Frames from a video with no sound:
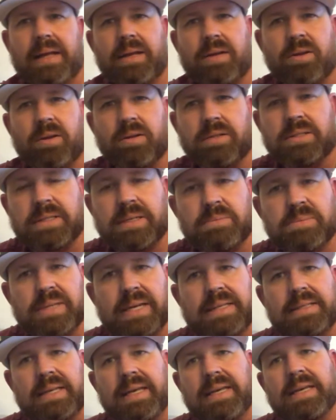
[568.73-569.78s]
It seems
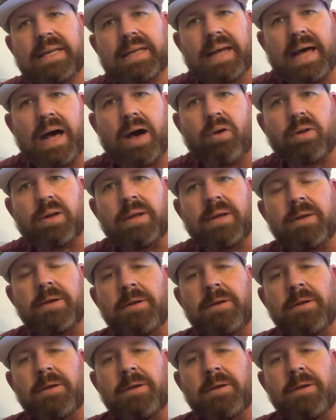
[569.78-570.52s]
like they get out.